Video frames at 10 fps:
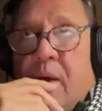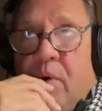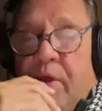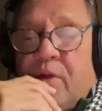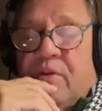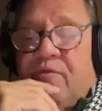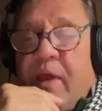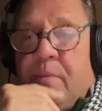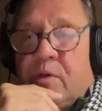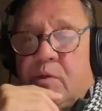Well, there's a
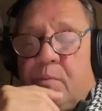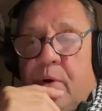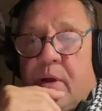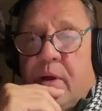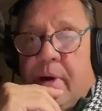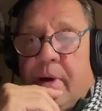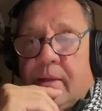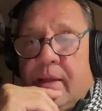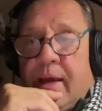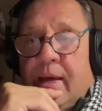famous book
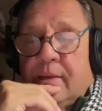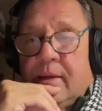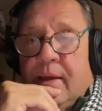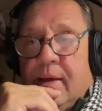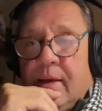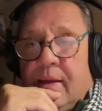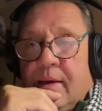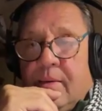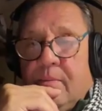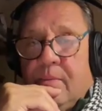about that. And
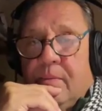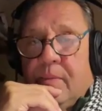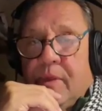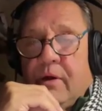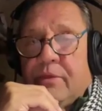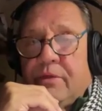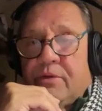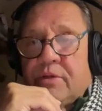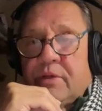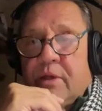the
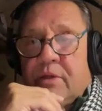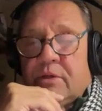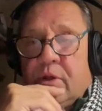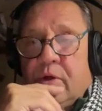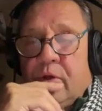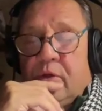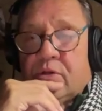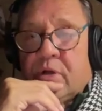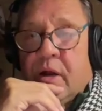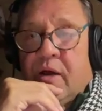author says, you know, you
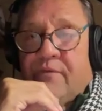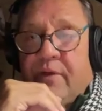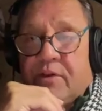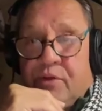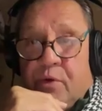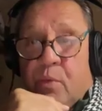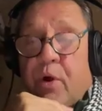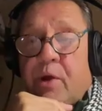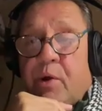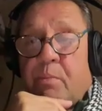start off as the
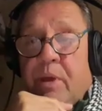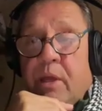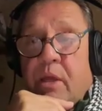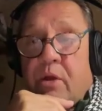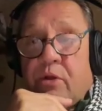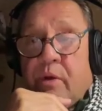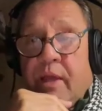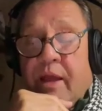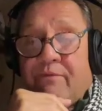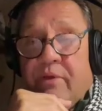worker bee, you're
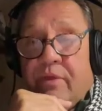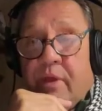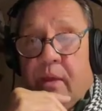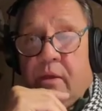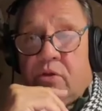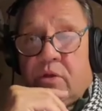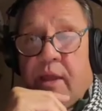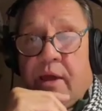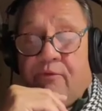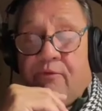doing everything because you
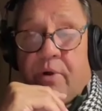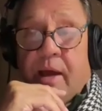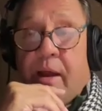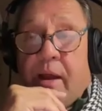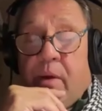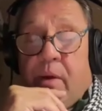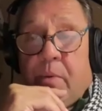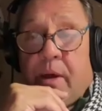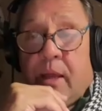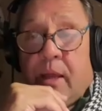can't afford to hire
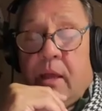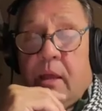anybody.